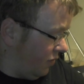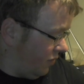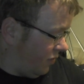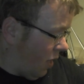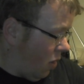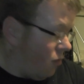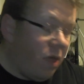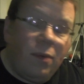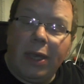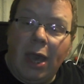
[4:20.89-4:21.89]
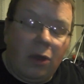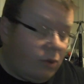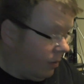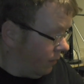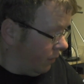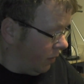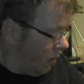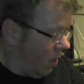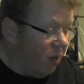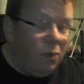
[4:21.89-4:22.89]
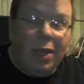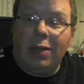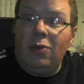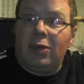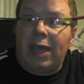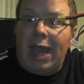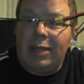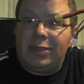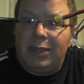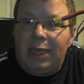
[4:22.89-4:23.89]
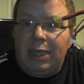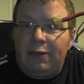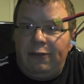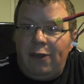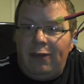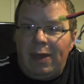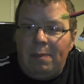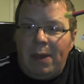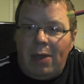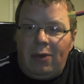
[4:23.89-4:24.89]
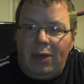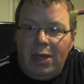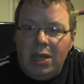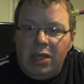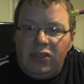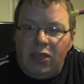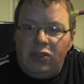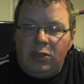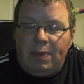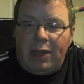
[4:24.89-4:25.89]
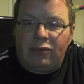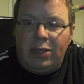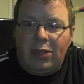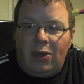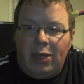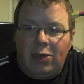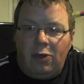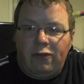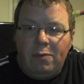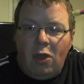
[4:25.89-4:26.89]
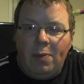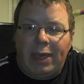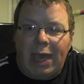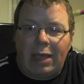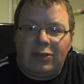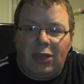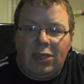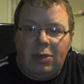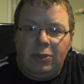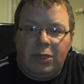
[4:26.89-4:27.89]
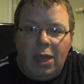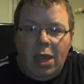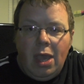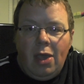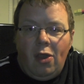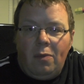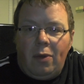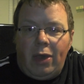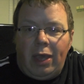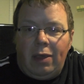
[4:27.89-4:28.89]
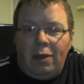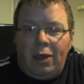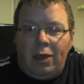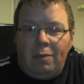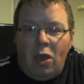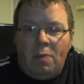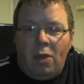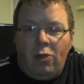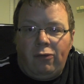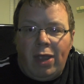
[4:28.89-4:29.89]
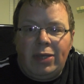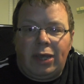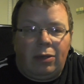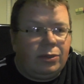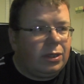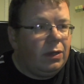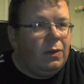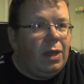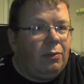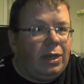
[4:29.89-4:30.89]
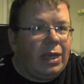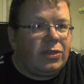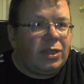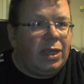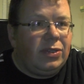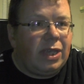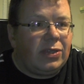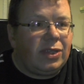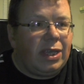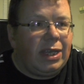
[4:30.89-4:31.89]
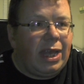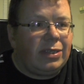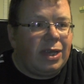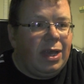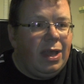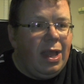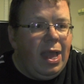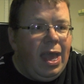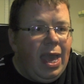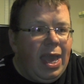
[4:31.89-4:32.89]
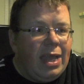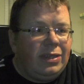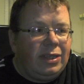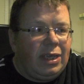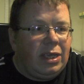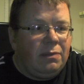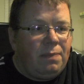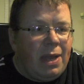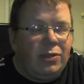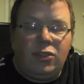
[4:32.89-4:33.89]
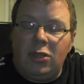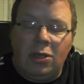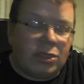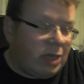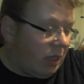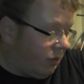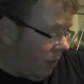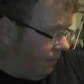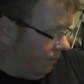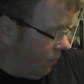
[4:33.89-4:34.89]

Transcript: So there we go. We had a look at the 5Ah Turnigy battery that I got from Hobby Kings that I use on my mobile radios, with the XT60 connector and the balanced charge connector.